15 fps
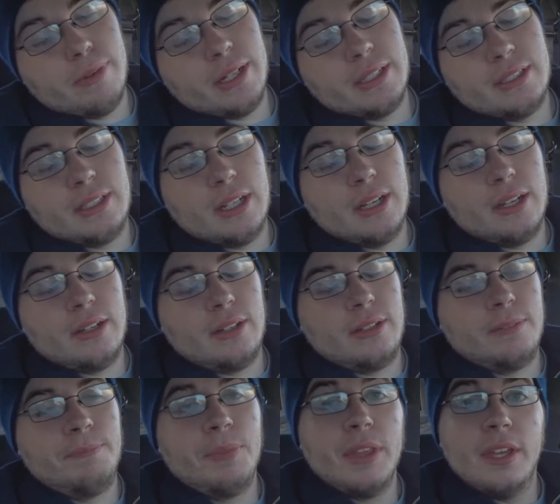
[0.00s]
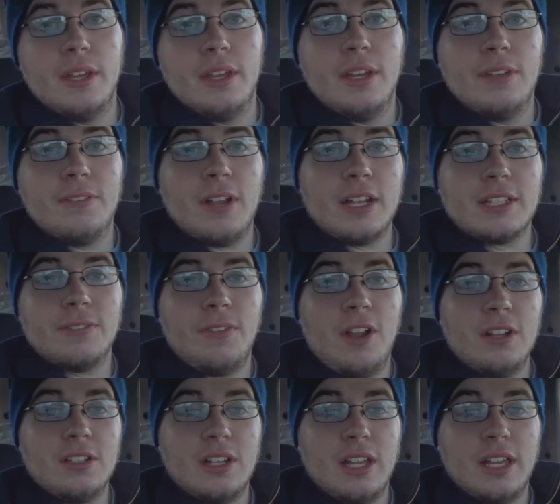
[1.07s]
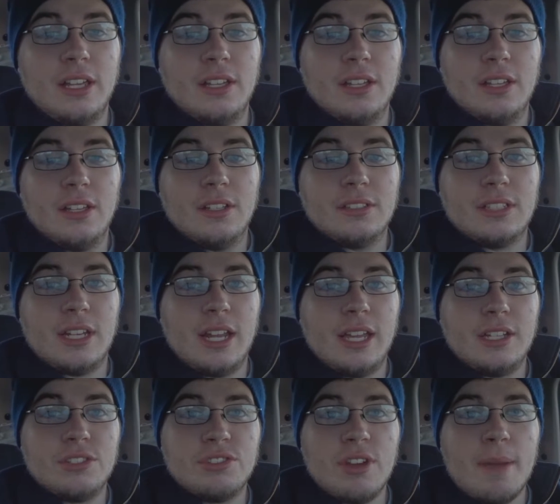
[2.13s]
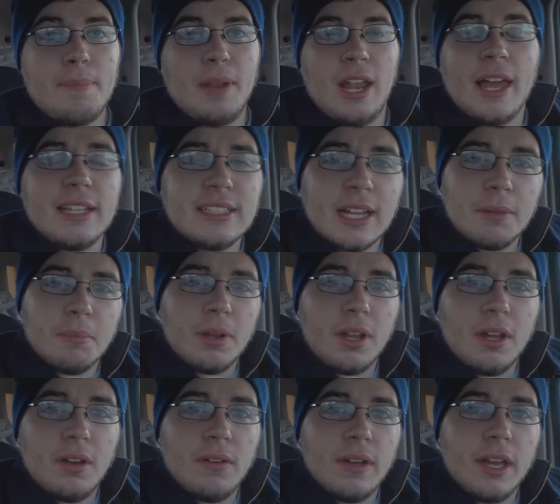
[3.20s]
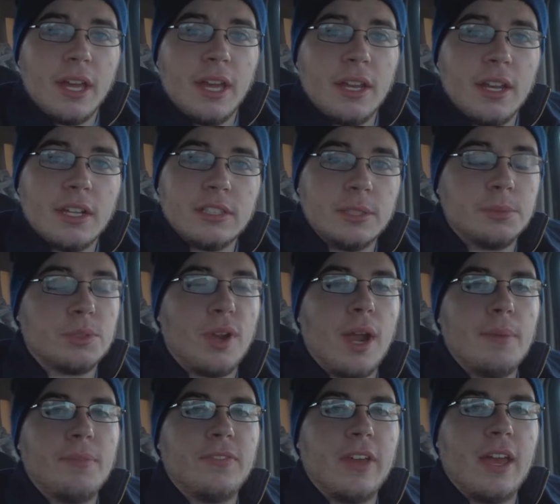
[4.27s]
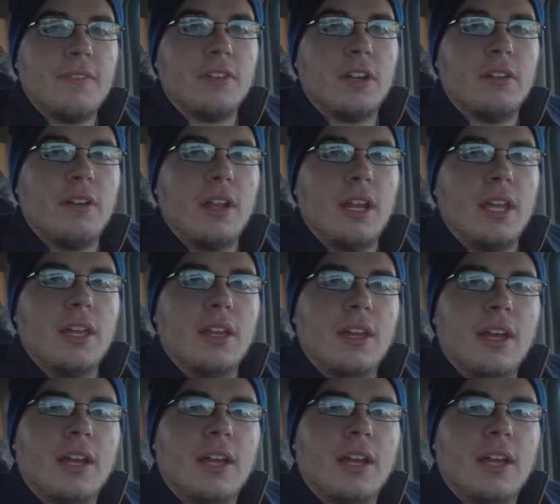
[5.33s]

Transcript: but if you liked the vlog today, drop a like down below and subscribe if you haven't already.